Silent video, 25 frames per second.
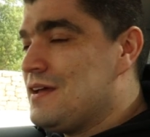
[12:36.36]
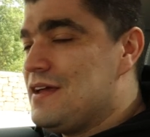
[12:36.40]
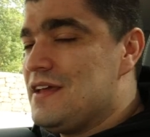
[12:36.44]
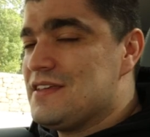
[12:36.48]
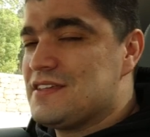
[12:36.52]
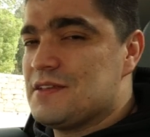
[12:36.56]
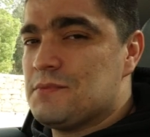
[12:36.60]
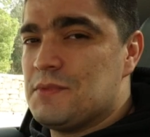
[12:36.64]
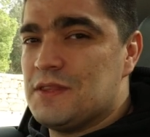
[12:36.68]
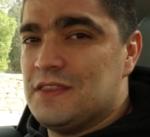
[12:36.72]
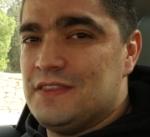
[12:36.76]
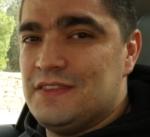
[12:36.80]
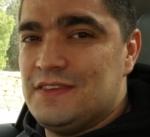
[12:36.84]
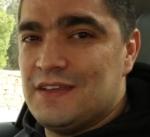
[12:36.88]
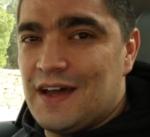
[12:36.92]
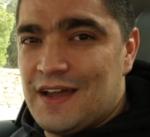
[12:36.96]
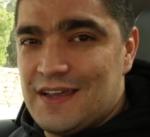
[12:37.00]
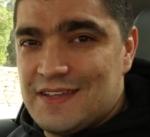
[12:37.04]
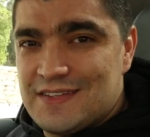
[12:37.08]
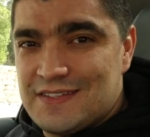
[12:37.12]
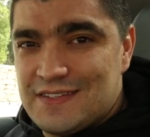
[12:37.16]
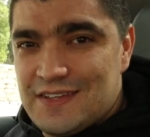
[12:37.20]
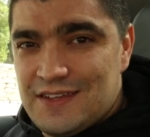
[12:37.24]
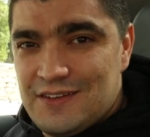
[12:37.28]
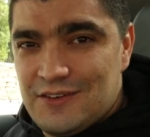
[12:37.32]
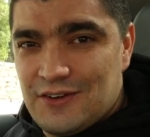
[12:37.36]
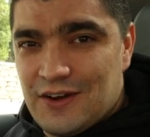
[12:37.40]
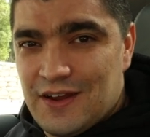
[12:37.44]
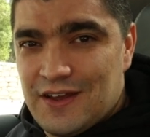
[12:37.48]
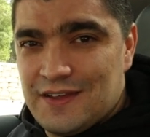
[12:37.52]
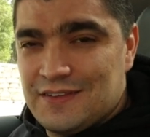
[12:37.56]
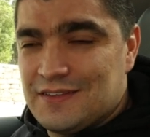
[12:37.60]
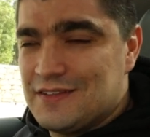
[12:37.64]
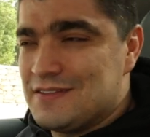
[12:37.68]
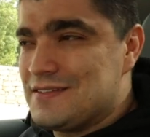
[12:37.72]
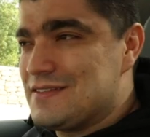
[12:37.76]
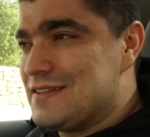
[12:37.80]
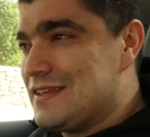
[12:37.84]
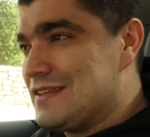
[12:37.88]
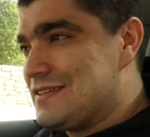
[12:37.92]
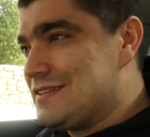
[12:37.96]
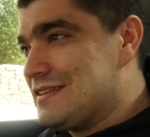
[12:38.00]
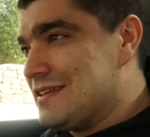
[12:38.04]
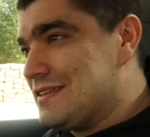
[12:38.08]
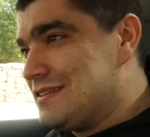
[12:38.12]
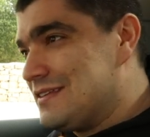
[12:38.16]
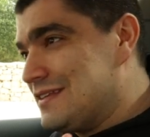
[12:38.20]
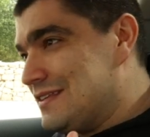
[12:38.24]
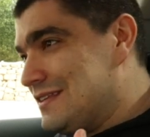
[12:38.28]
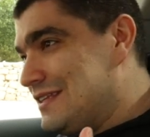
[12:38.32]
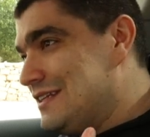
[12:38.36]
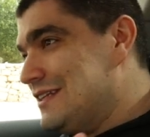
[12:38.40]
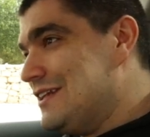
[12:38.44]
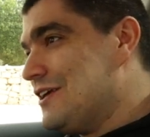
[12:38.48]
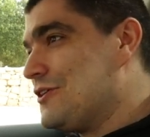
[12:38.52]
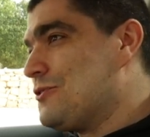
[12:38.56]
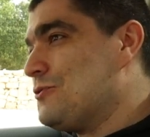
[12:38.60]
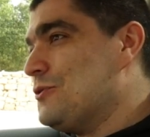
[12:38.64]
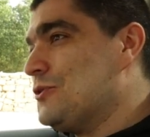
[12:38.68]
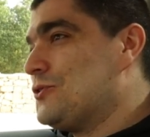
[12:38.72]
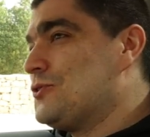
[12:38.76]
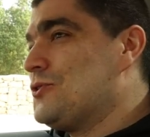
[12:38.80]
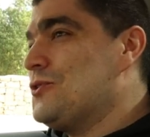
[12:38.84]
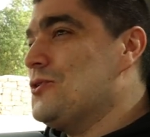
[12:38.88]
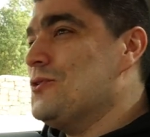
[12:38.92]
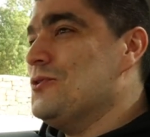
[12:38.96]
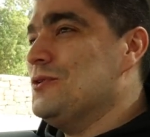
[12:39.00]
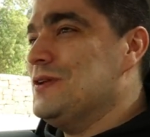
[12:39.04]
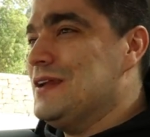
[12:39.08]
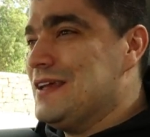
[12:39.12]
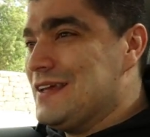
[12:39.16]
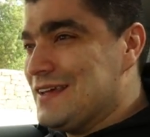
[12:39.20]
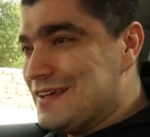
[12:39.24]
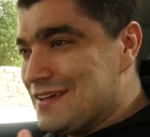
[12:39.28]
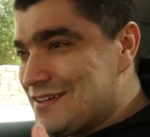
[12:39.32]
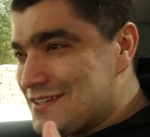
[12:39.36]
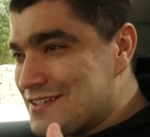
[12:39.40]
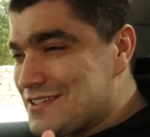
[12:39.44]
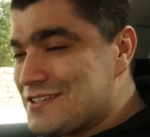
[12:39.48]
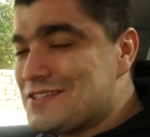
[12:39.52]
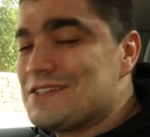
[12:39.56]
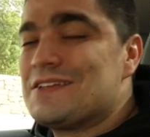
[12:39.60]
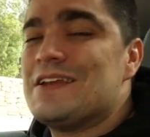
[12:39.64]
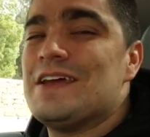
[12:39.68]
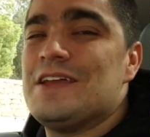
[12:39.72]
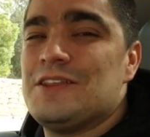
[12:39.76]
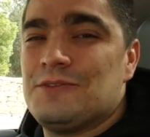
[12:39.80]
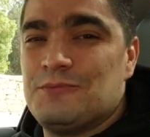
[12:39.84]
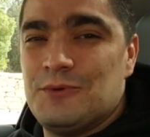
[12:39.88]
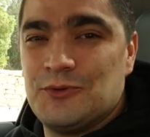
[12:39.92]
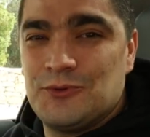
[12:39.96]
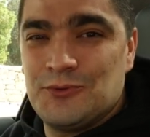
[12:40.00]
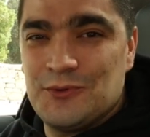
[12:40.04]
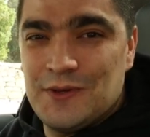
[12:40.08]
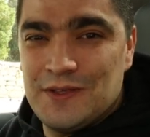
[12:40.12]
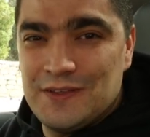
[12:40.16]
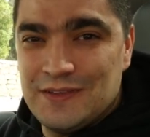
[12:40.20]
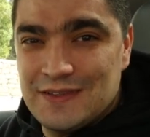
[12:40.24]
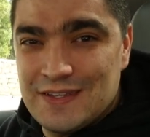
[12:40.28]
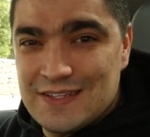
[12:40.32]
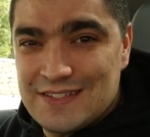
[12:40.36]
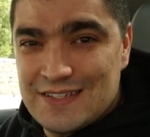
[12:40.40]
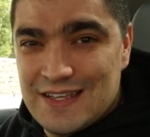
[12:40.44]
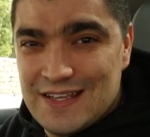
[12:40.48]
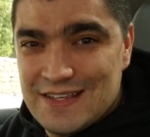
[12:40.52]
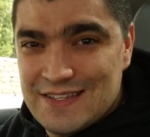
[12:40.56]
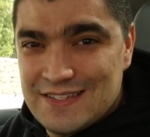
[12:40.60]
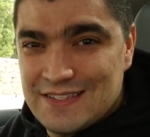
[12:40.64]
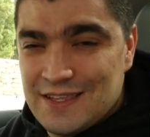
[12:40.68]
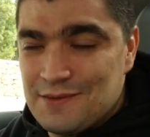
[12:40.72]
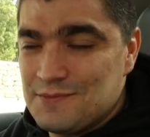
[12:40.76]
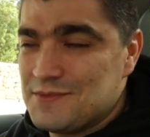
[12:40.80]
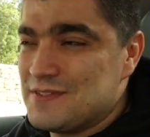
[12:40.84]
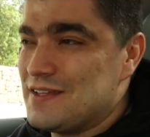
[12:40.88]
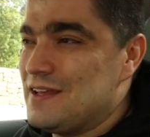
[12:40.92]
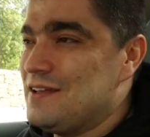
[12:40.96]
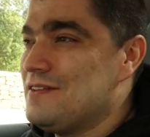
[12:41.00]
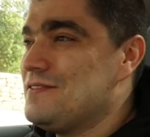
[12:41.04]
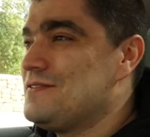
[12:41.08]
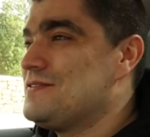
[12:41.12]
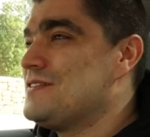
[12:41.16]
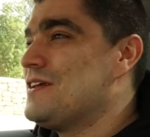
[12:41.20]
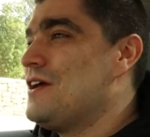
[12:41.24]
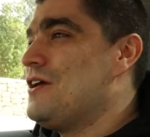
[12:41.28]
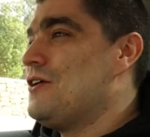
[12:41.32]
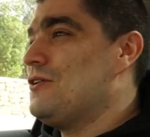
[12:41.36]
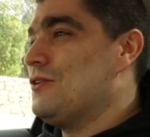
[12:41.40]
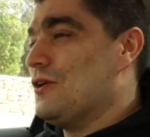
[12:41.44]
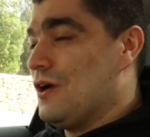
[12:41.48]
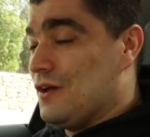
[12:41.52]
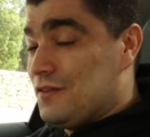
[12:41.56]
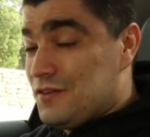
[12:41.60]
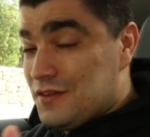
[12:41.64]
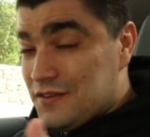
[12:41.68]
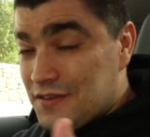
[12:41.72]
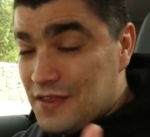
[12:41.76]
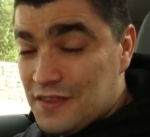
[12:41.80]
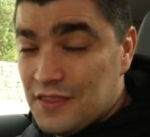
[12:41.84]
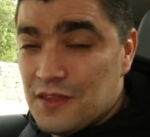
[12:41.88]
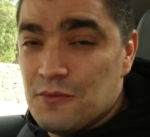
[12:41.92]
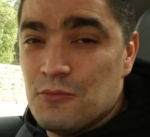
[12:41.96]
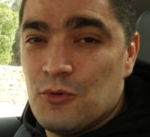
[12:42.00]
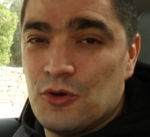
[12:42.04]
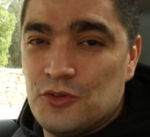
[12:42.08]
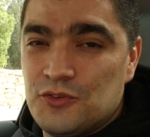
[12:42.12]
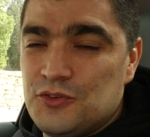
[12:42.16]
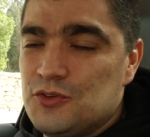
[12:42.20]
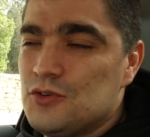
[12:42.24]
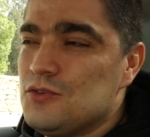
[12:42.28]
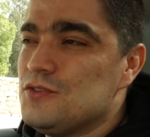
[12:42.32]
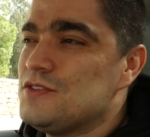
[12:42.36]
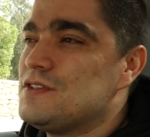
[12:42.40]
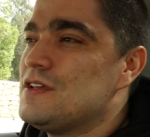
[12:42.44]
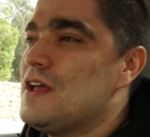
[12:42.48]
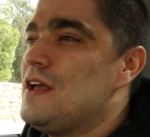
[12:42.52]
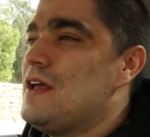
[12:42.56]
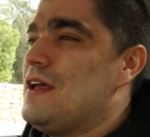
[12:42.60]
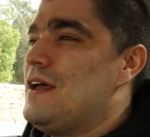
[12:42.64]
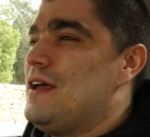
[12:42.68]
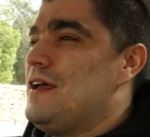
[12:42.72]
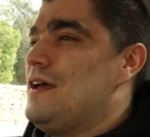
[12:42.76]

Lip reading: is a bit dicey, right? It's liquid cooling straight between the cells themselves rather than the modules.